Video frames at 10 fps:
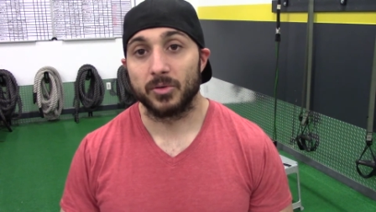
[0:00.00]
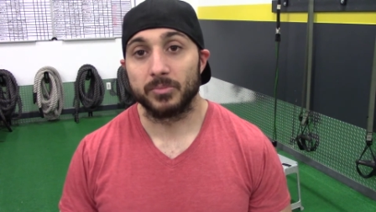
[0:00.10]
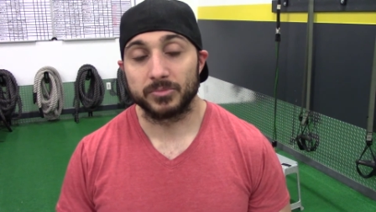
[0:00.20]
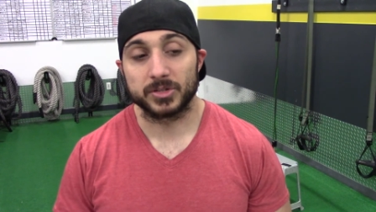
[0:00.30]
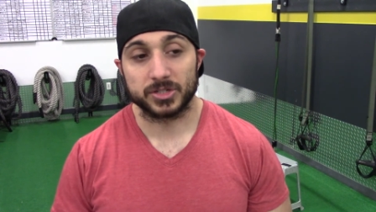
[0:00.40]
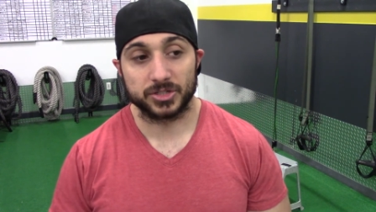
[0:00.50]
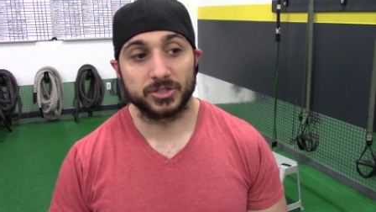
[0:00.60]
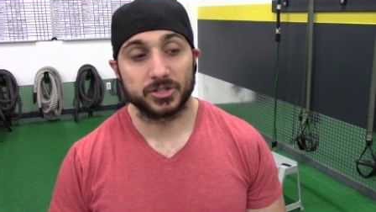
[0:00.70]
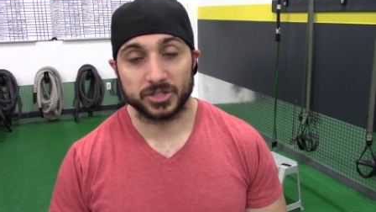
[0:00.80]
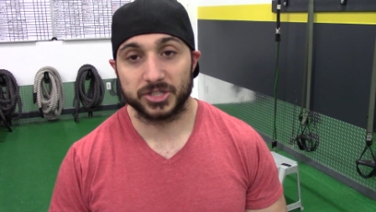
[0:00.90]
There's
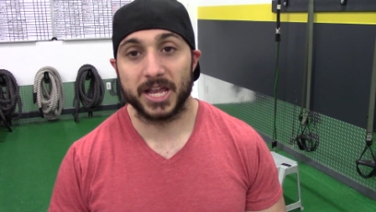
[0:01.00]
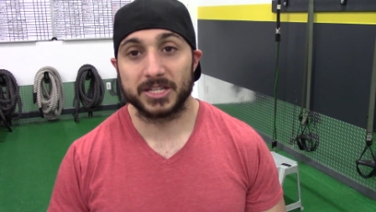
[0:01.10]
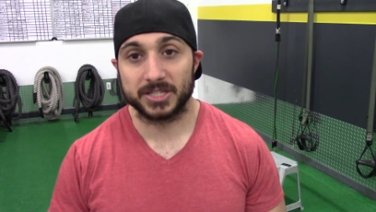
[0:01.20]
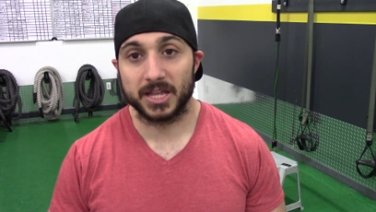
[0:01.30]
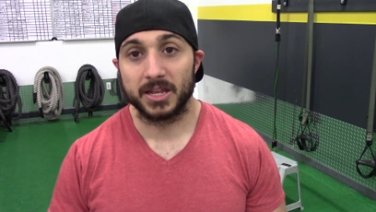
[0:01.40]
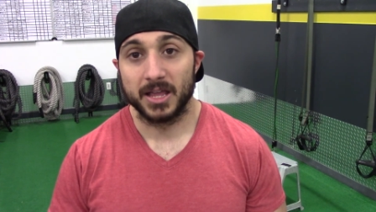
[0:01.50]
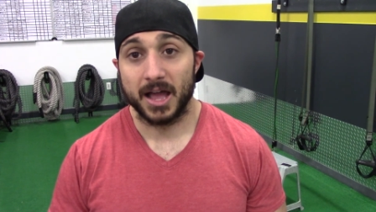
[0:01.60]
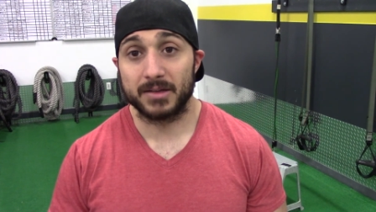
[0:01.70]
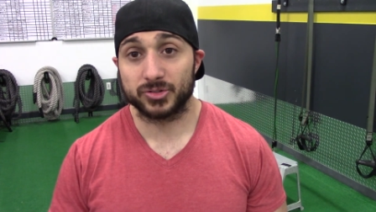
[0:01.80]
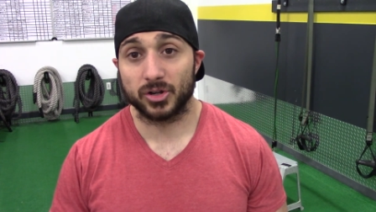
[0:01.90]
a chance that
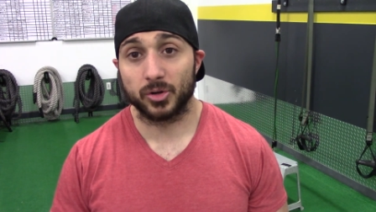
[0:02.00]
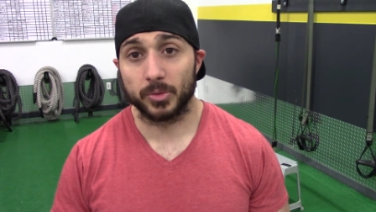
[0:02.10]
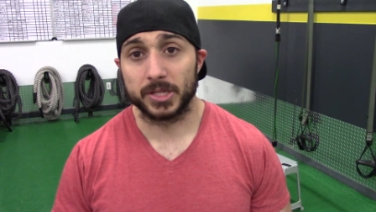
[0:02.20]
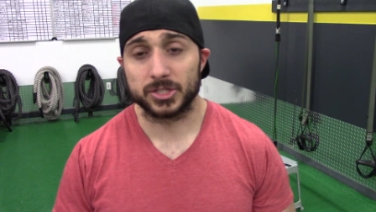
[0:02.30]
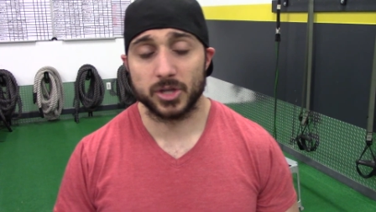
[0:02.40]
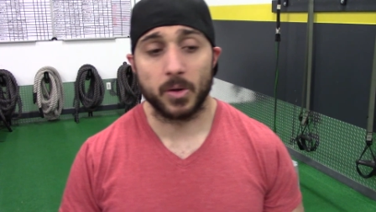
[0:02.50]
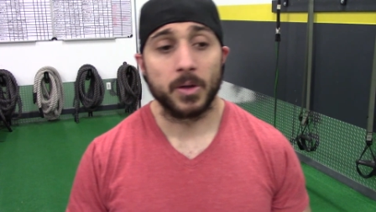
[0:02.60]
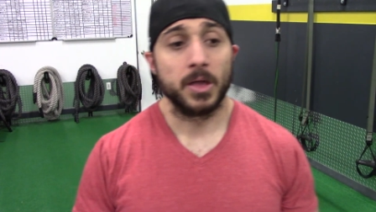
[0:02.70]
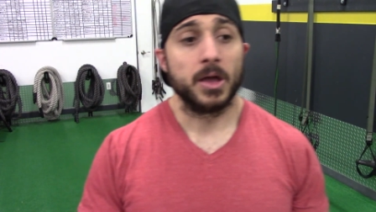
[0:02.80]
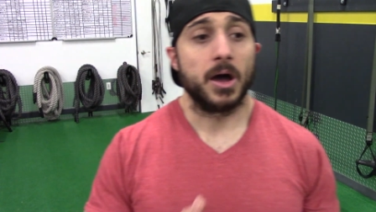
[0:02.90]
I've struggled with it. So
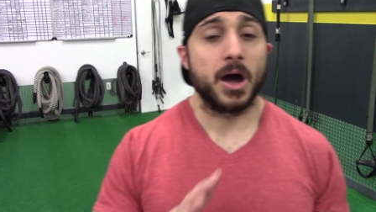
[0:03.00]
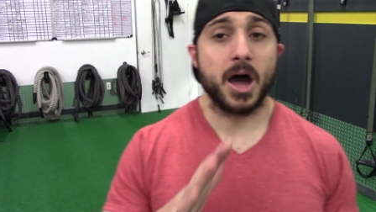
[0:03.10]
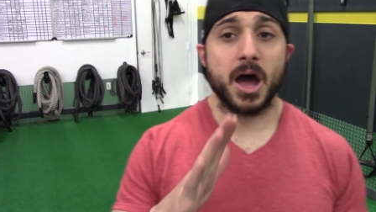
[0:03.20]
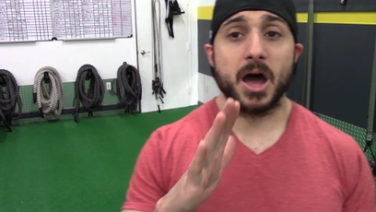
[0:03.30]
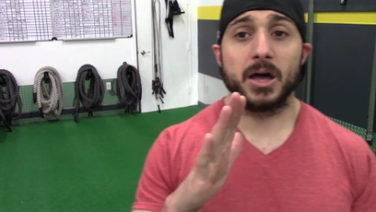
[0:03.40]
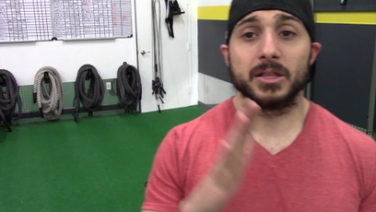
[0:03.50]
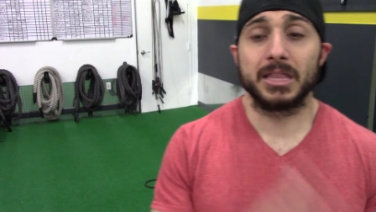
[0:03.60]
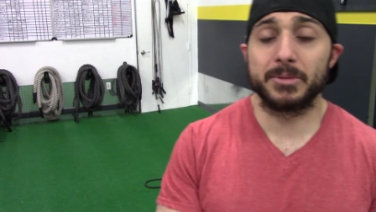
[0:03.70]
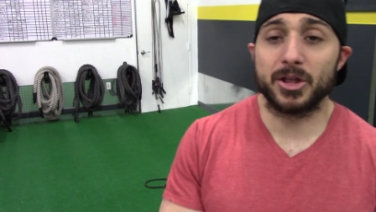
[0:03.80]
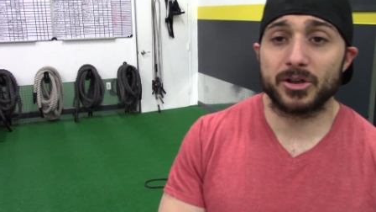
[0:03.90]

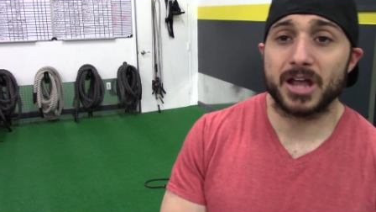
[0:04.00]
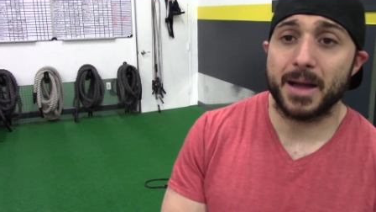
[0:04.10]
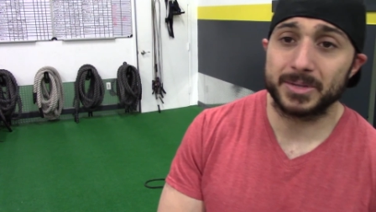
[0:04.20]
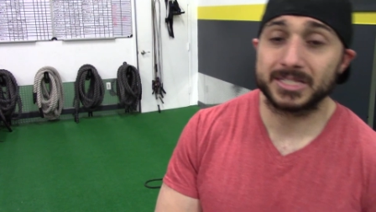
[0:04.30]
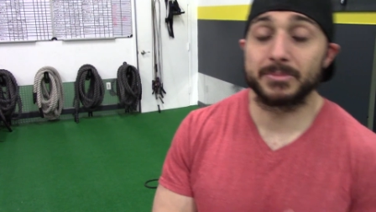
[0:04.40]
let me know your comments.